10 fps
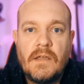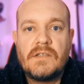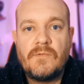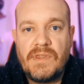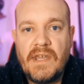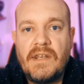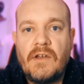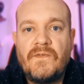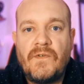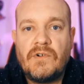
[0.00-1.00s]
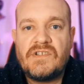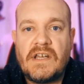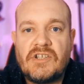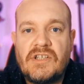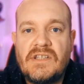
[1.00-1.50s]
So within those 4
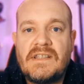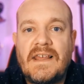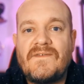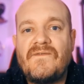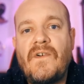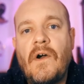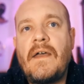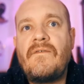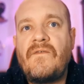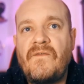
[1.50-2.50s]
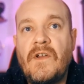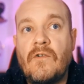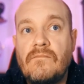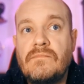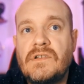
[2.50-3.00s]
sections, there's 5
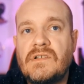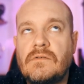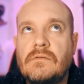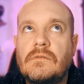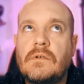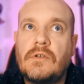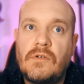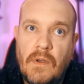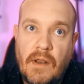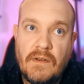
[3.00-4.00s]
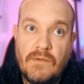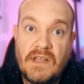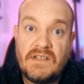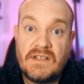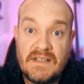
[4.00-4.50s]
films you
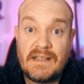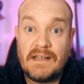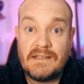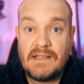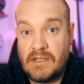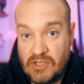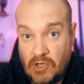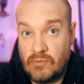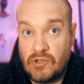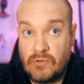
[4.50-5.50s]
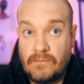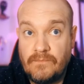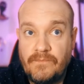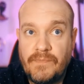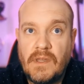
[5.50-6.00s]
need to discuss in total.
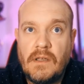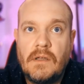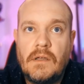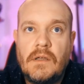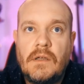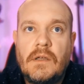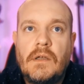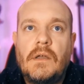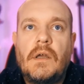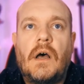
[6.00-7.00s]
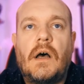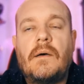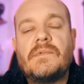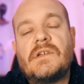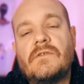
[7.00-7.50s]
So
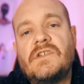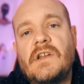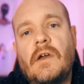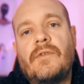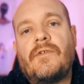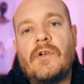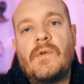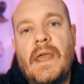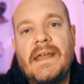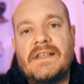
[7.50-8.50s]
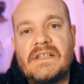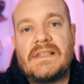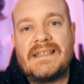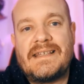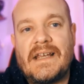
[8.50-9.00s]
I'm just going to go through each of
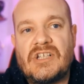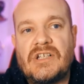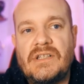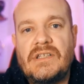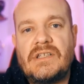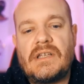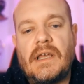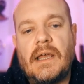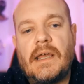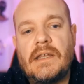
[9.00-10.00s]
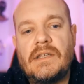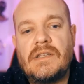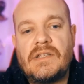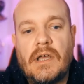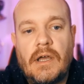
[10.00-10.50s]
the sections and